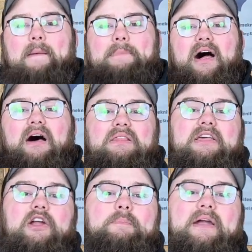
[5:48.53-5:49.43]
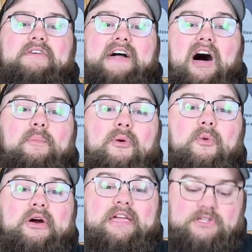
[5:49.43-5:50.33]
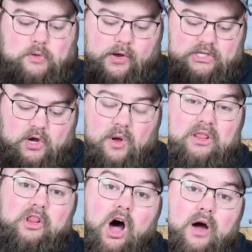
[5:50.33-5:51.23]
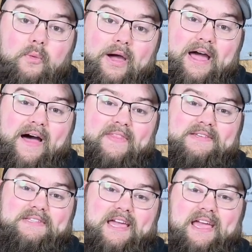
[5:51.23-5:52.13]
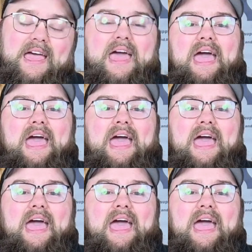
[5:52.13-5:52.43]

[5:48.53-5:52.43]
But a little bit of elbow work is going to go a long way on this thing.